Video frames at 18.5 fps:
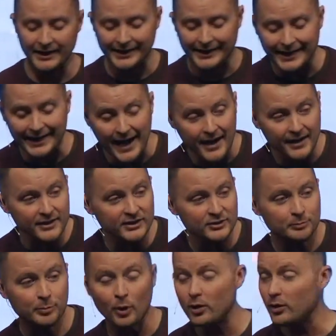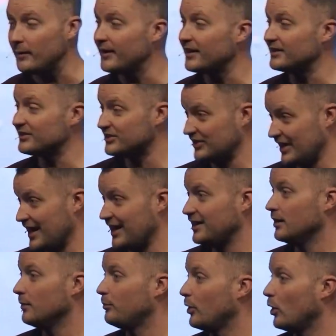to get out of this boat, or am I going to stay
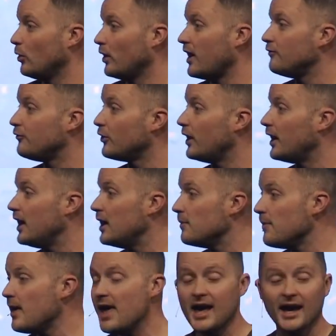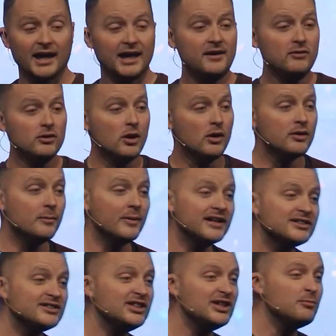in the boat? And for him, even though it
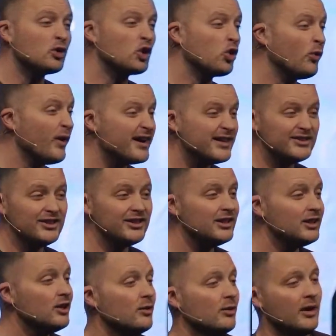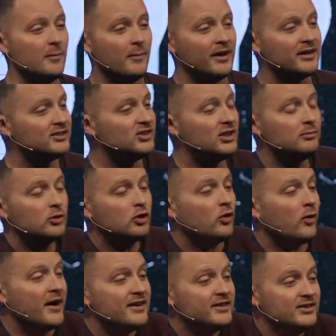might seem crazy to you and it might seem
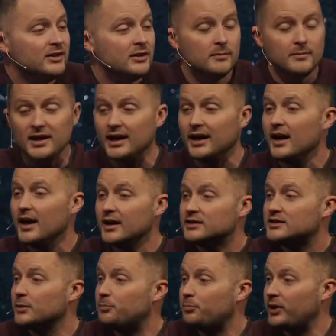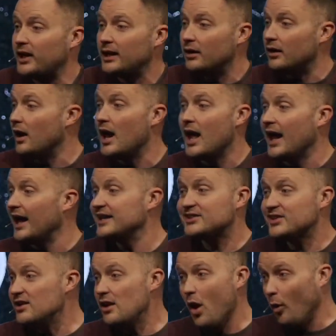crazy to me, to Peter,
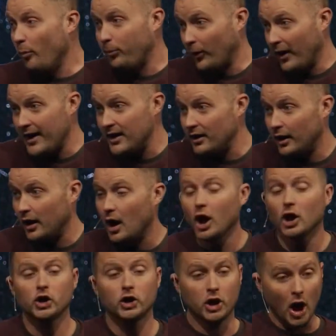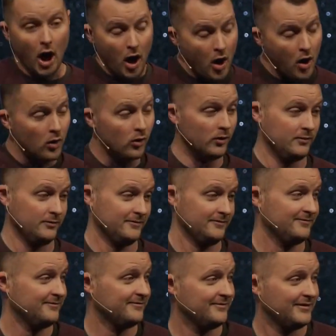it's a no-brainer. Go.
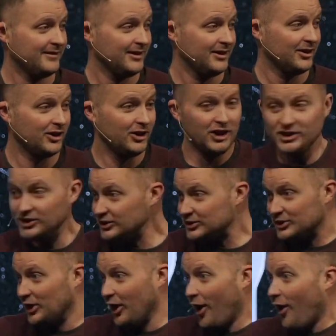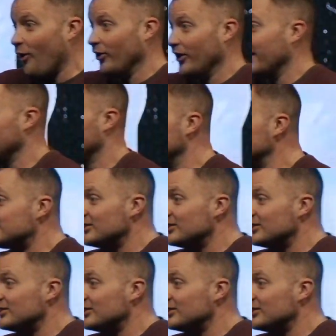You just go. Like, this